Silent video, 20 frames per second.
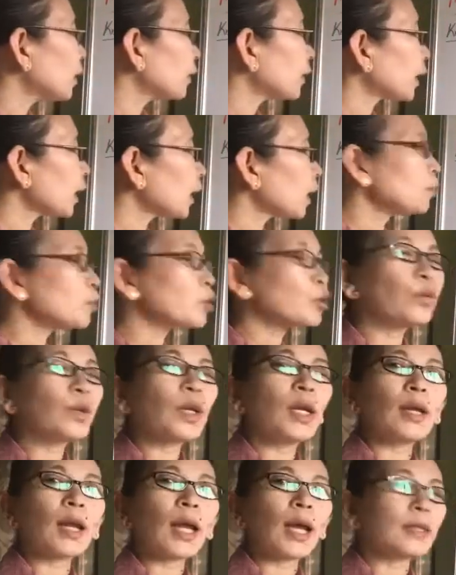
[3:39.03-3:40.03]
came to
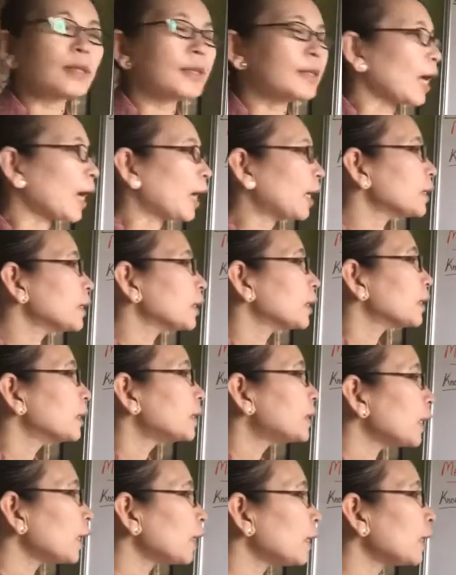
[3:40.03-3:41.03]
realize that
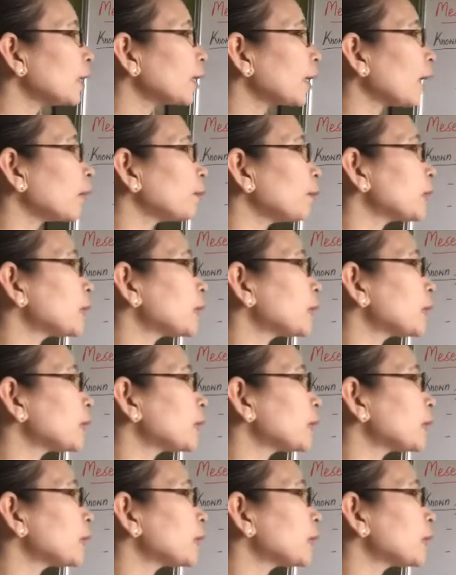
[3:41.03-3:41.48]
DNA can